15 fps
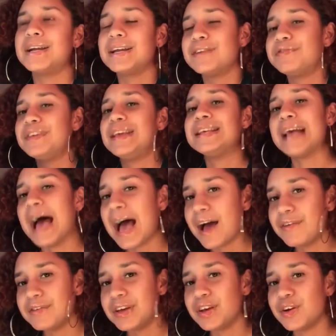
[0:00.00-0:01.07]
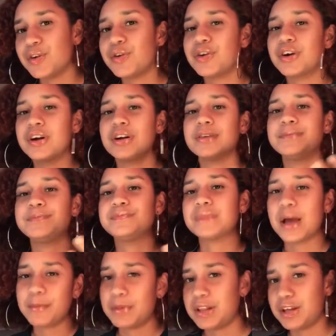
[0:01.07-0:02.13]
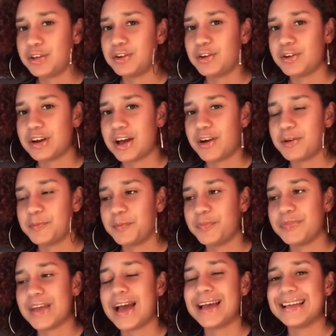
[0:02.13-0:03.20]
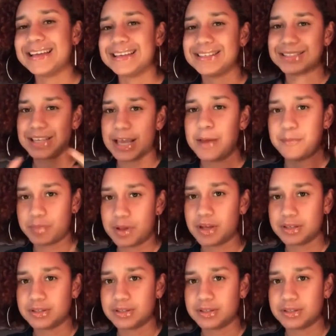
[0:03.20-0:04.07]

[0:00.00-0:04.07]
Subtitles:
But if he haven't, or I'm gonna let you know now, that is a